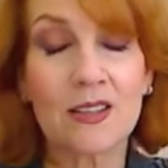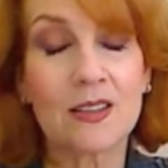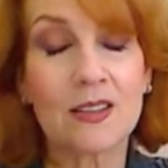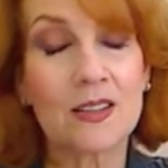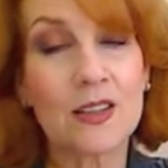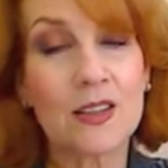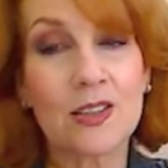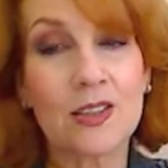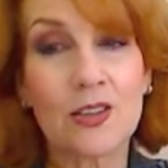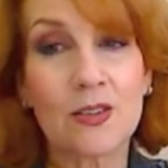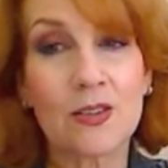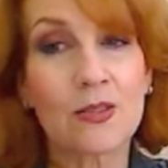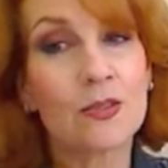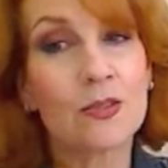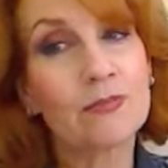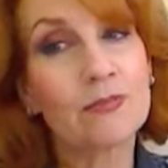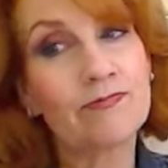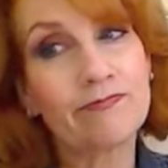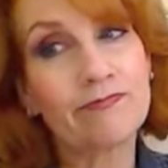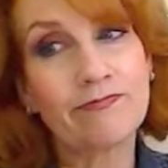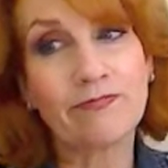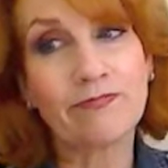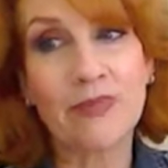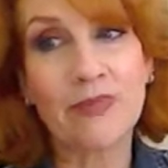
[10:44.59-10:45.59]
And so,
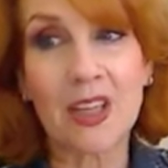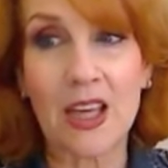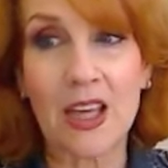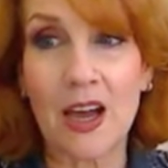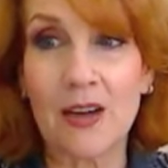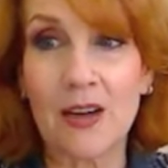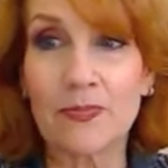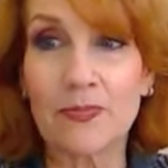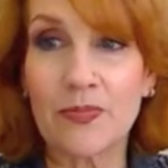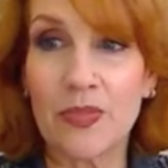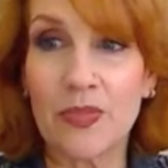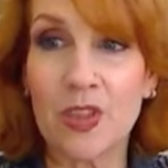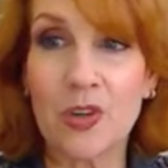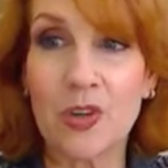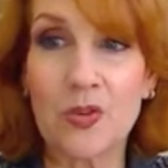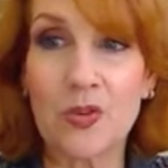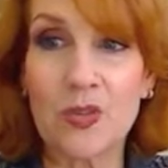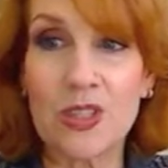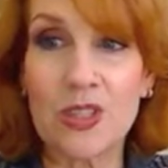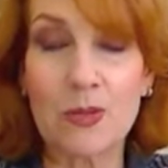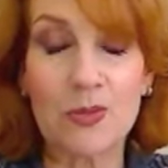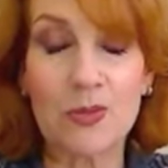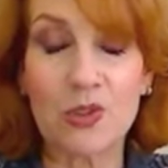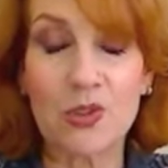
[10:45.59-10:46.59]
yeah,
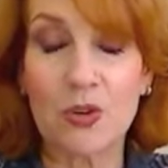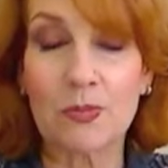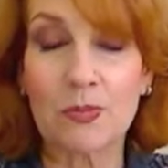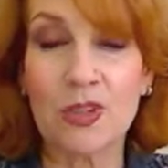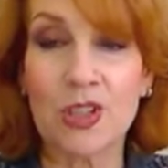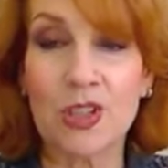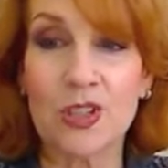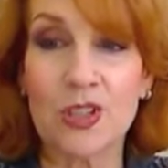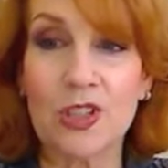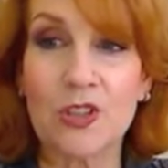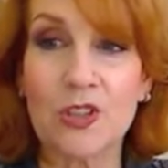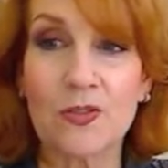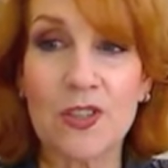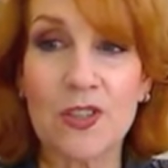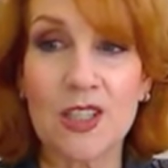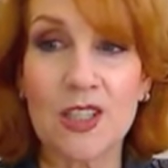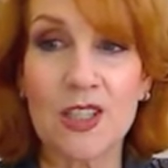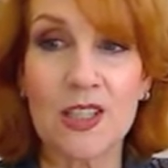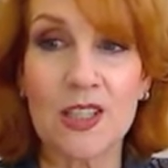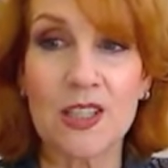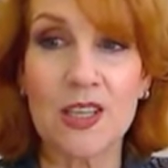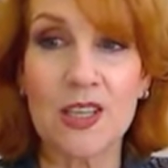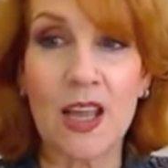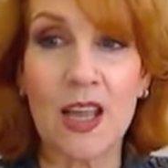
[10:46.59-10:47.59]
those subscription
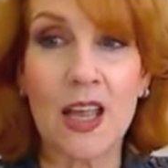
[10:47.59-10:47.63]
services